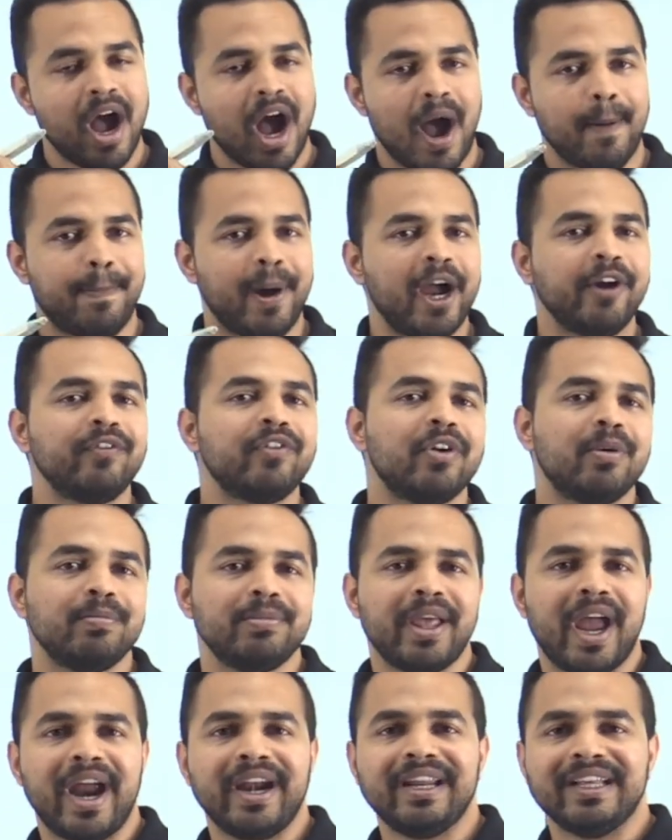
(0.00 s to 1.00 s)
Apart
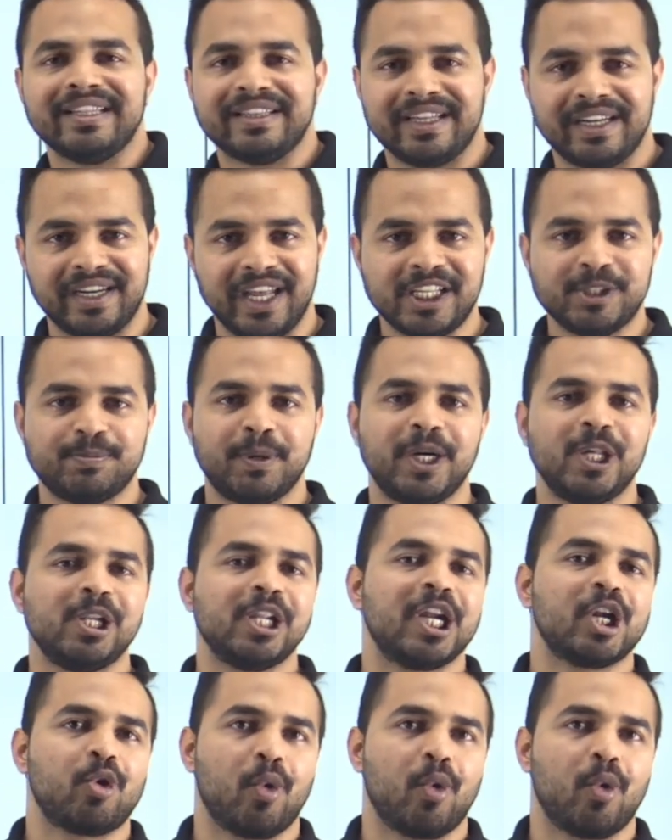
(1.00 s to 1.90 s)
from that, the next particular